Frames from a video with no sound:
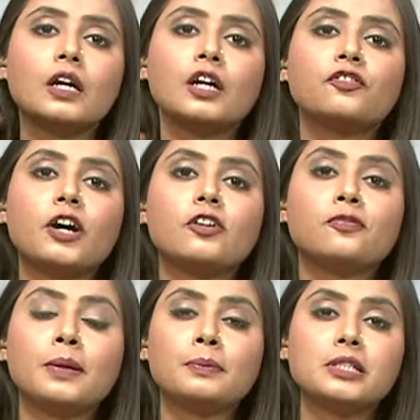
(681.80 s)
Five
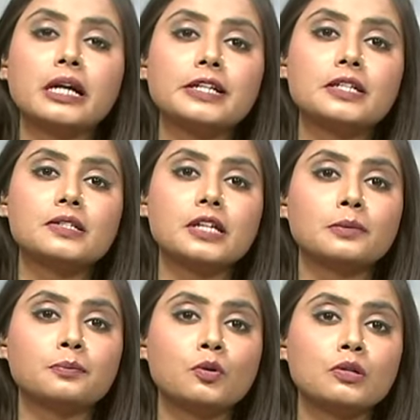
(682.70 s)
people died in southern
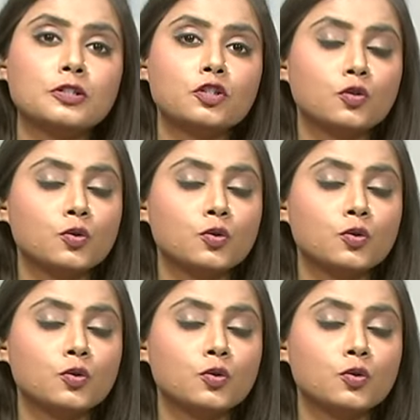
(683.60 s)
Poland due to